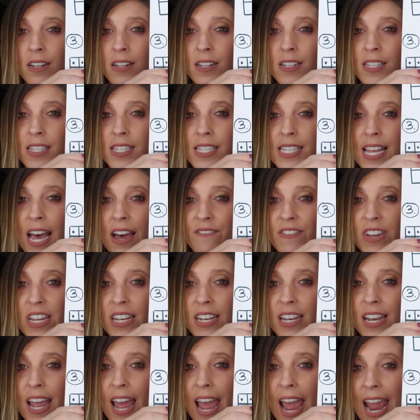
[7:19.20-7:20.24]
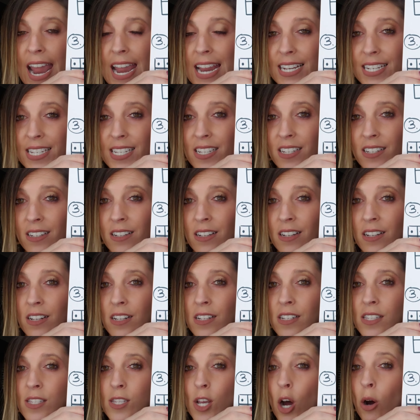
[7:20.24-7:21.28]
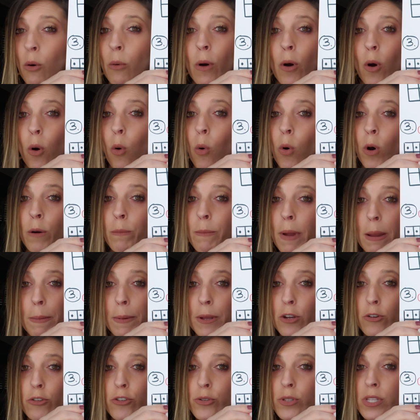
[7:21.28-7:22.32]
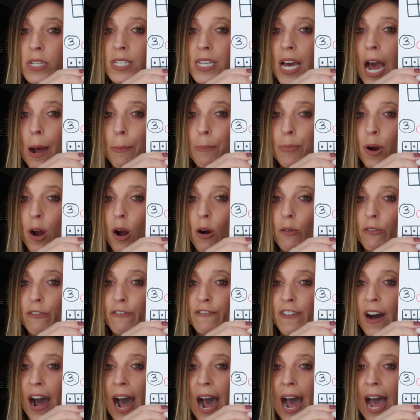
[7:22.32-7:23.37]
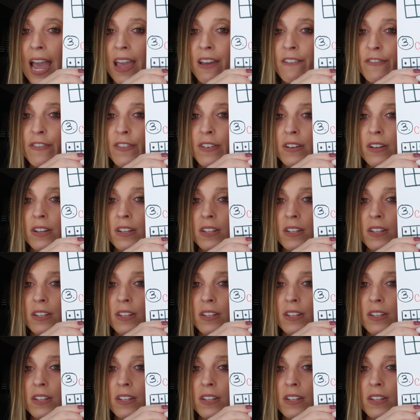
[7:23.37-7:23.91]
7, 8. So, or maybe you do the top row, 5,